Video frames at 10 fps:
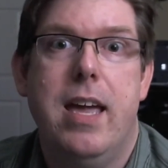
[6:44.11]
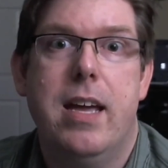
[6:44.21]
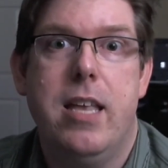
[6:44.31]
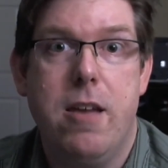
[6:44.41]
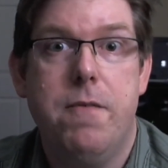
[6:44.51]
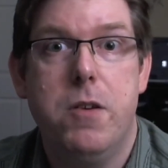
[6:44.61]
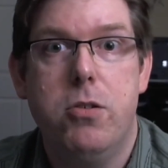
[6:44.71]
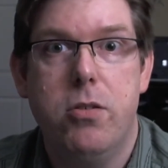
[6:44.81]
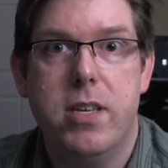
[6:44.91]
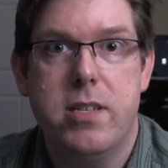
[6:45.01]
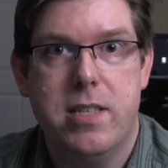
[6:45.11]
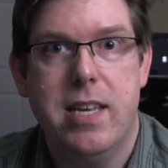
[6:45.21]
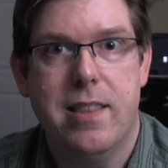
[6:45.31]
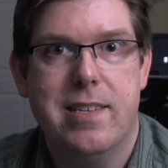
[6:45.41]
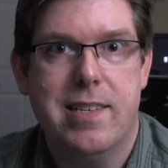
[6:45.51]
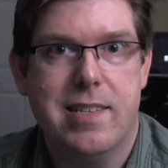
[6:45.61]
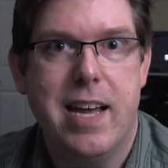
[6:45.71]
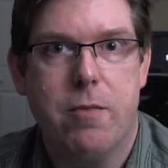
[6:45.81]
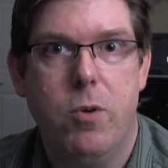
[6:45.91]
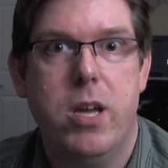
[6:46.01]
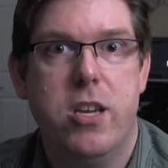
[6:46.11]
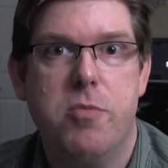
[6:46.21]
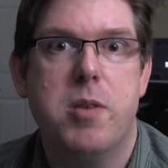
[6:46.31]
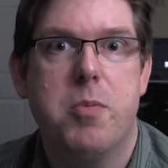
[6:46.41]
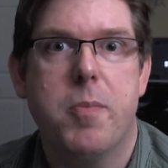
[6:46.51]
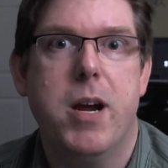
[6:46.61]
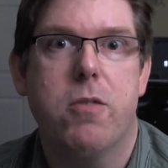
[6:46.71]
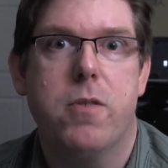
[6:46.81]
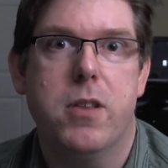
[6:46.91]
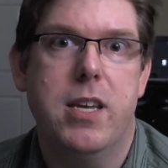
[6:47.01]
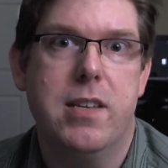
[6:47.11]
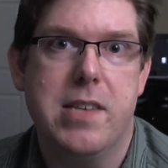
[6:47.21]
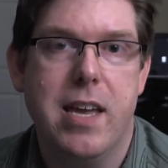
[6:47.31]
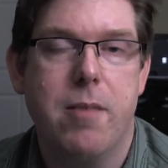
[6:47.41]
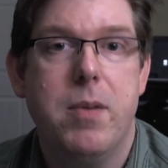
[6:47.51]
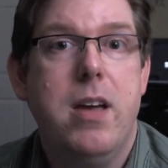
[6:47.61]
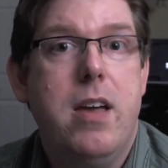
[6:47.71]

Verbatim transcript: And if you do this thing this exact way, you'll be prepared for the exam.